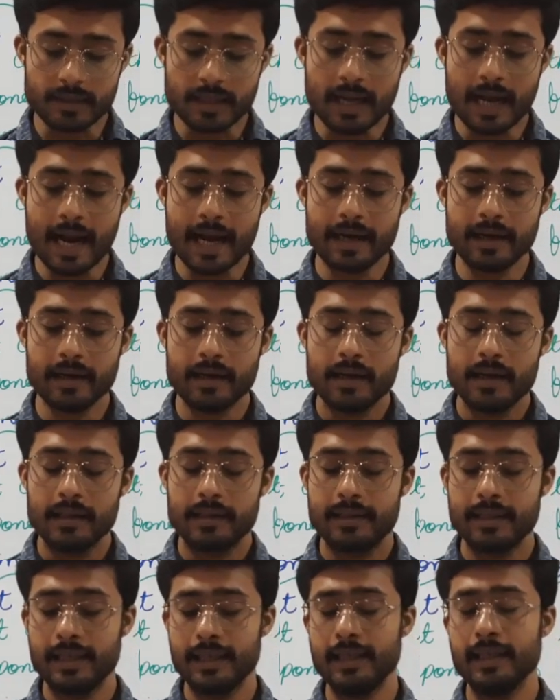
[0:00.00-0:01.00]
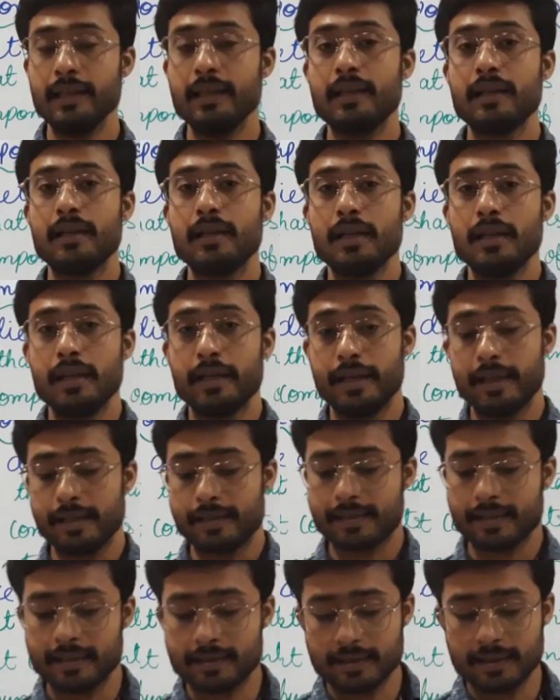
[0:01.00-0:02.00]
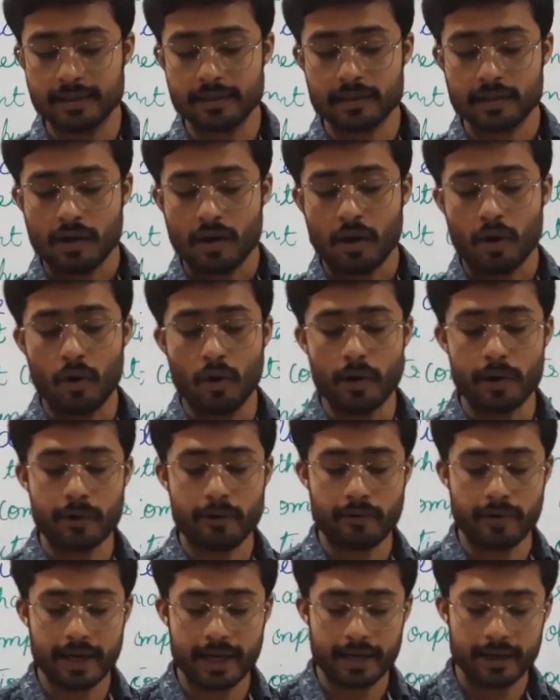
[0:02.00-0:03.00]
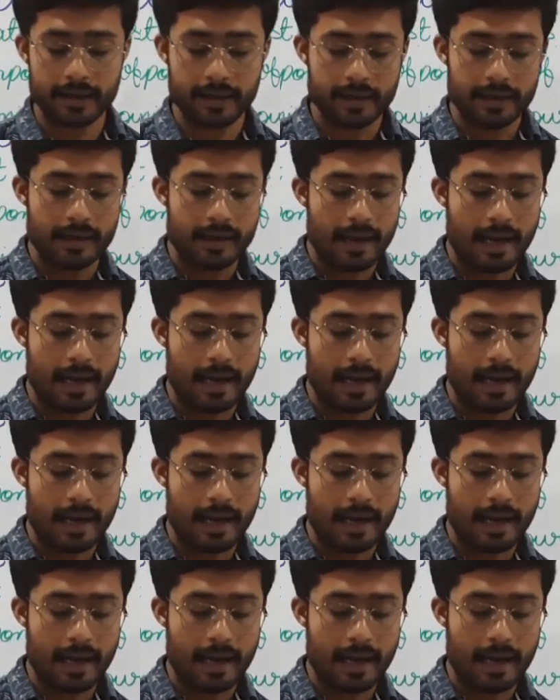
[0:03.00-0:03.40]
and the disease is watery.